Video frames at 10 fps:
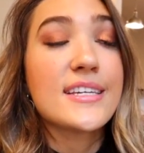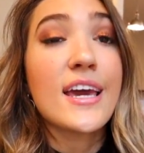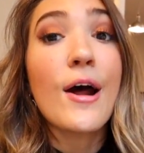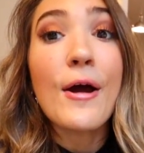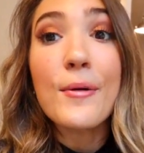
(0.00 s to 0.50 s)
to
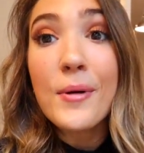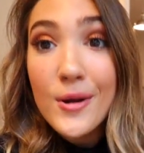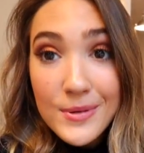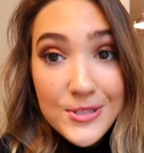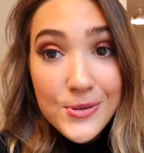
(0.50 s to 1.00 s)
get our
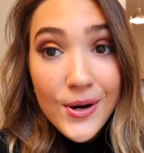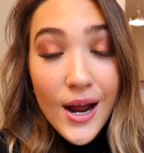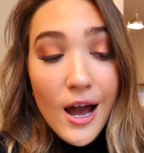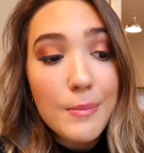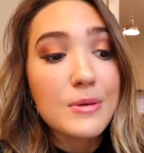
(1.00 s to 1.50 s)
apartment tour
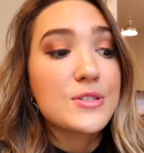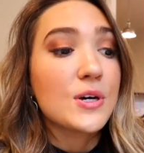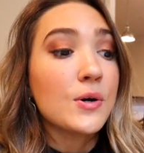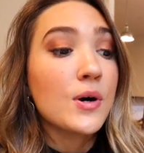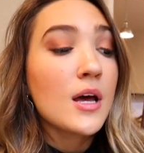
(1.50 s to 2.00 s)
up. And
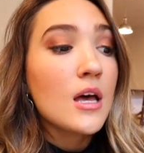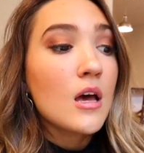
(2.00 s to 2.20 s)
so